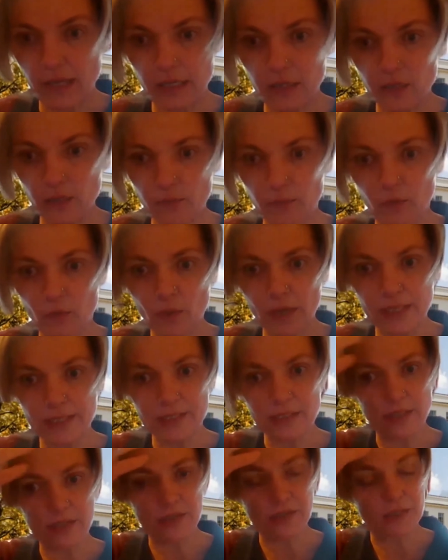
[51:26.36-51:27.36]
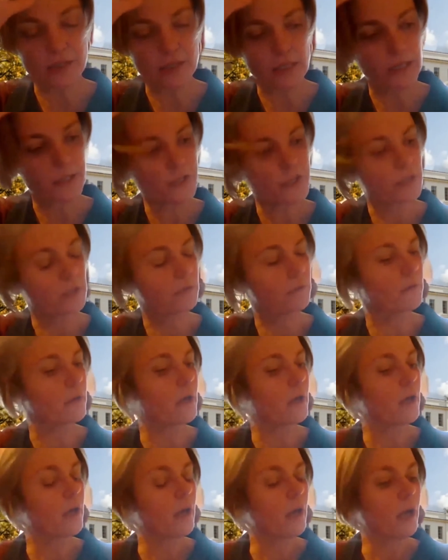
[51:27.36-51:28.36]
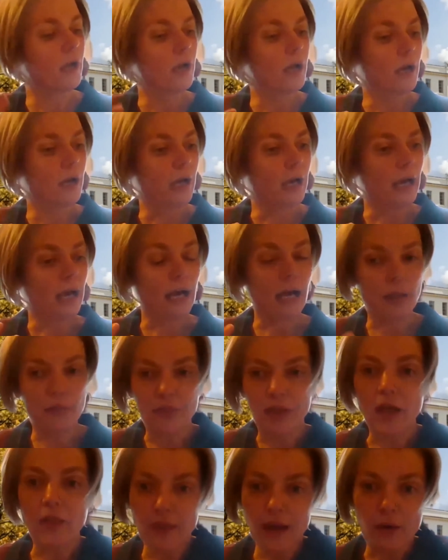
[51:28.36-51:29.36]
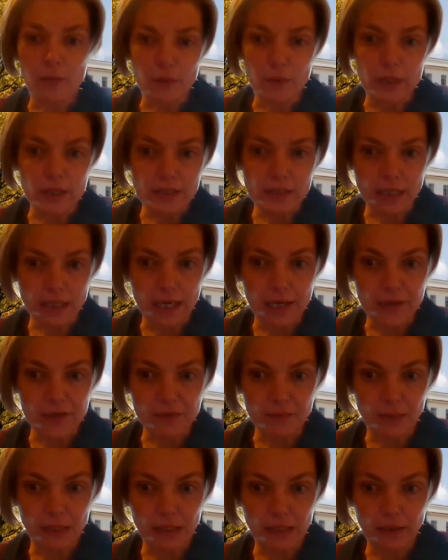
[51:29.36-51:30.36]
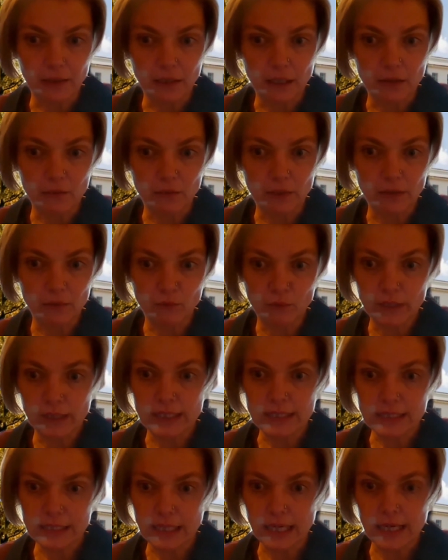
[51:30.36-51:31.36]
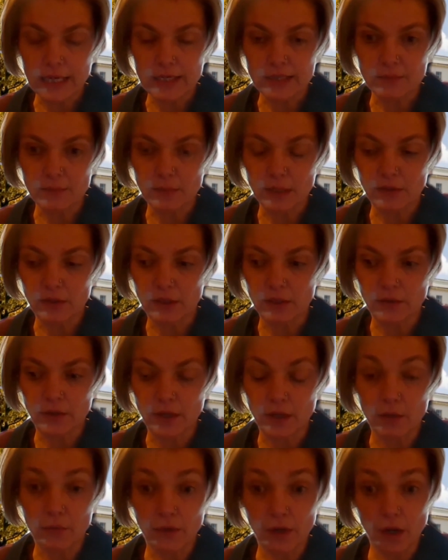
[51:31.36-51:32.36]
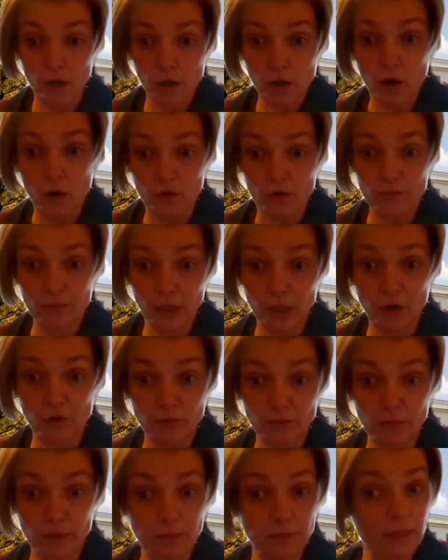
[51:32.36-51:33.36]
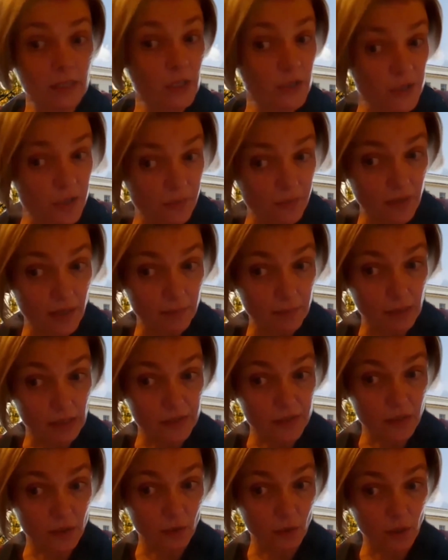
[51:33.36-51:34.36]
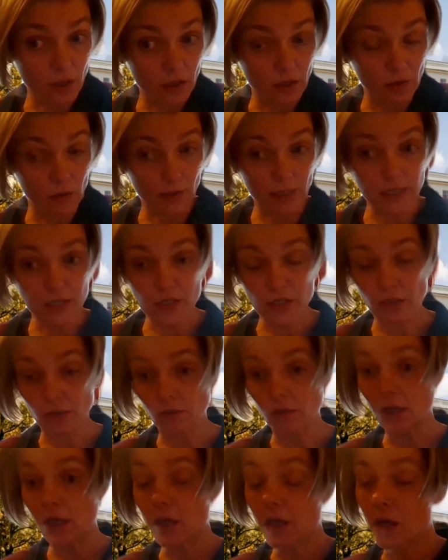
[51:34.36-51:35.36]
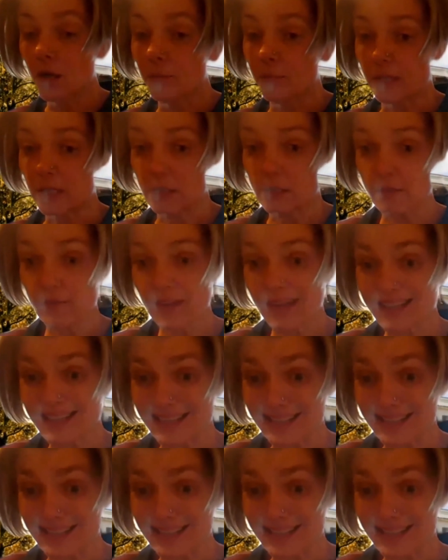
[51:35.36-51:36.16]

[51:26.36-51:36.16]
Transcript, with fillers: their human rights legislation. And, and that really scares me. It, it really scares me that, that that our current government, because of their political coloration, because of their